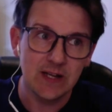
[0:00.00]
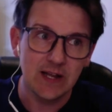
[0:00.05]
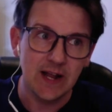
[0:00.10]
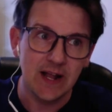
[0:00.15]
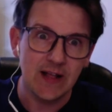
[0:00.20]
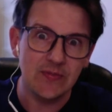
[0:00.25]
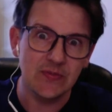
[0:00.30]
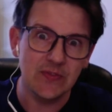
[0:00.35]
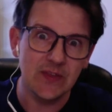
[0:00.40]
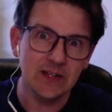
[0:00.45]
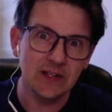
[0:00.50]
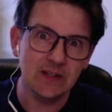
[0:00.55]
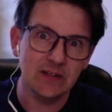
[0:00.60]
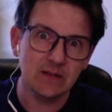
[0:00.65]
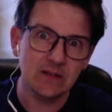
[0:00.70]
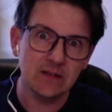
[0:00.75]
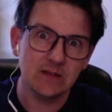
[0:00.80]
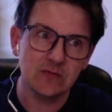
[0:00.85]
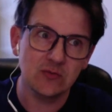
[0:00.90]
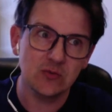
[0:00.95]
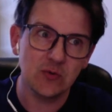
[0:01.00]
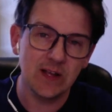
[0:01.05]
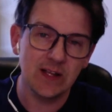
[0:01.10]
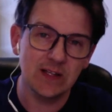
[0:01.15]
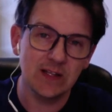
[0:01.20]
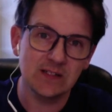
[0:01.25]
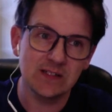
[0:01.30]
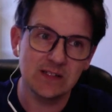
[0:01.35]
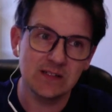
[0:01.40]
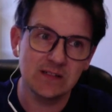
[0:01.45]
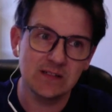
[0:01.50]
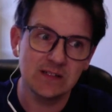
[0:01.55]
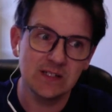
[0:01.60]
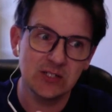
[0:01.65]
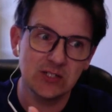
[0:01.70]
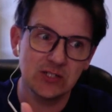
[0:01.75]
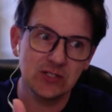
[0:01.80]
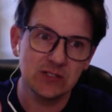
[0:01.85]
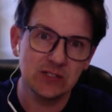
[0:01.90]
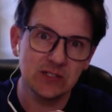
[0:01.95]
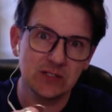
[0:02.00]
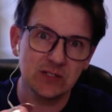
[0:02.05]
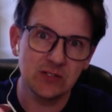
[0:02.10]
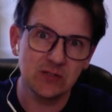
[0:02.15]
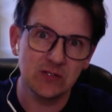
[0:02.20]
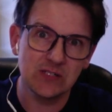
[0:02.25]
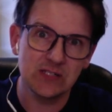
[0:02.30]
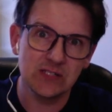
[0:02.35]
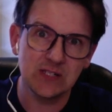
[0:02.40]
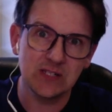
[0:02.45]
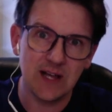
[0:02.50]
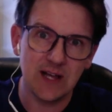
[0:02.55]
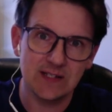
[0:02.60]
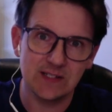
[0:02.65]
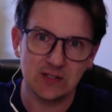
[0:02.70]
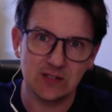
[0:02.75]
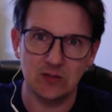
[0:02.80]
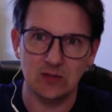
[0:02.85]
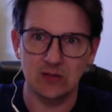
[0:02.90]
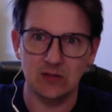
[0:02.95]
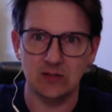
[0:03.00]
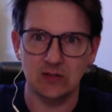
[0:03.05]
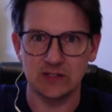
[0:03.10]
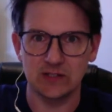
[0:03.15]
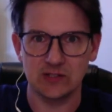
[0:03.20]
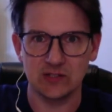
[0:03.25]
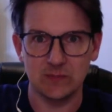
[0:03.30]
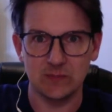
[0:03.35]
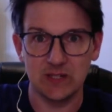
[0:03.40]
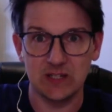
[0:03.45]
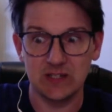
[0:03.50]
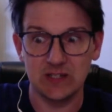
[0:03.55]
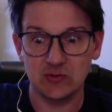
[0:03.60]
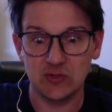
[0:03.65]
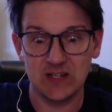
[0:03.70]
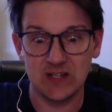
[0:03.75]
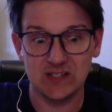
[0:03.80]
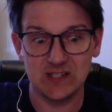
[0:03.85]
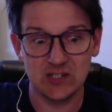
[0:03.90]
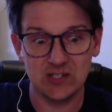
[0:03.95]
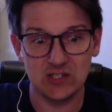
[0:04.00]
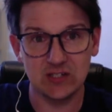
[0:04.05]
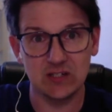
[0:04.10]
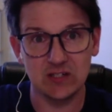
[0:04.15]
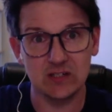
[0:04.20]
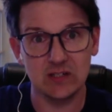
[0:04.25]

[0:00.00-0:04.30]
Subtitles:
And then it transitioned into this classical instrument, and it transitioned into